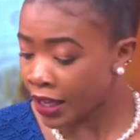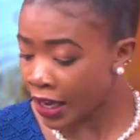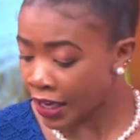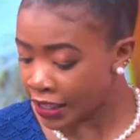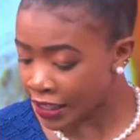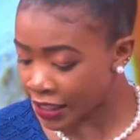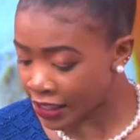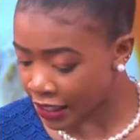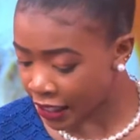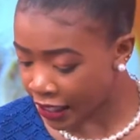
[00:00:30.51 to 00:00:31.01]

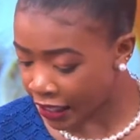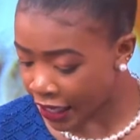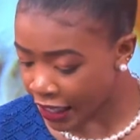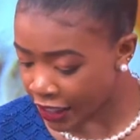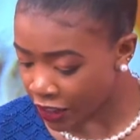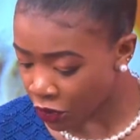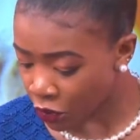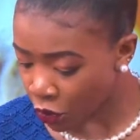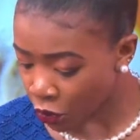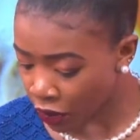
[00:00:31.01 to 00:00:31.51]
That is
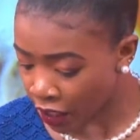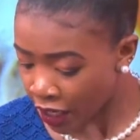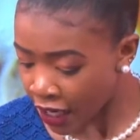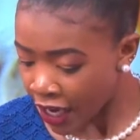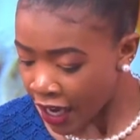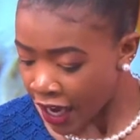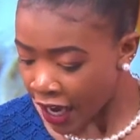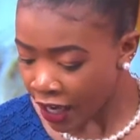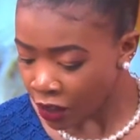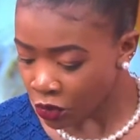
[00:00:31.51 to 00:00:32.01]
later on
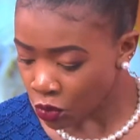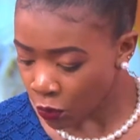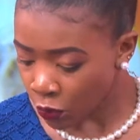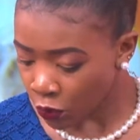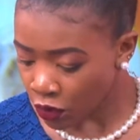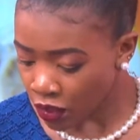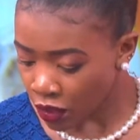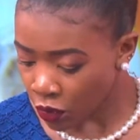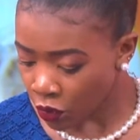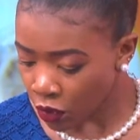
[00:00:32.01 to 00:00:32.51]
as we
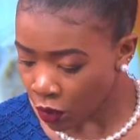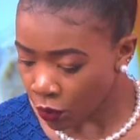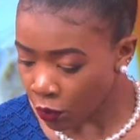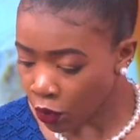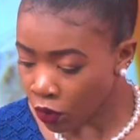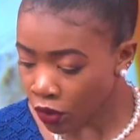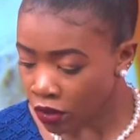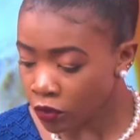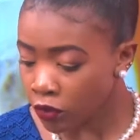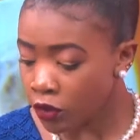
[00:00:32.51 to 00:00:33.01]
proceed with the
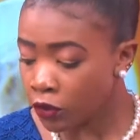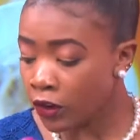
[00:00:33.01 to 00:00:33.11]
breakfast.